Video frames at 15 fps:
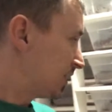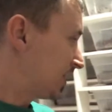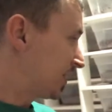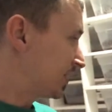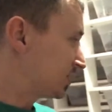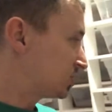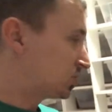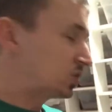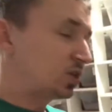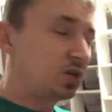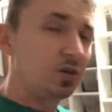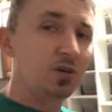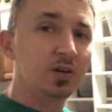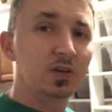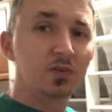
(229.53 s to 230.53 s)
And
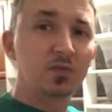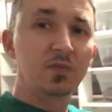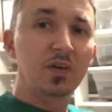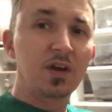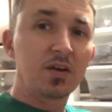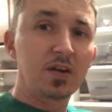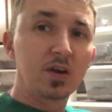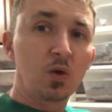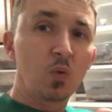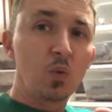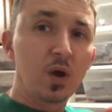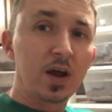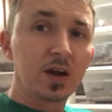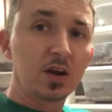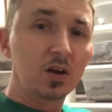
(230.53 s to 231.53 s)
she is very
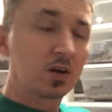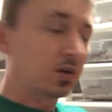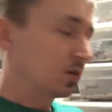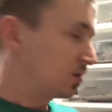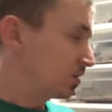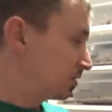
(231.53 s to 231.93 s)
aware.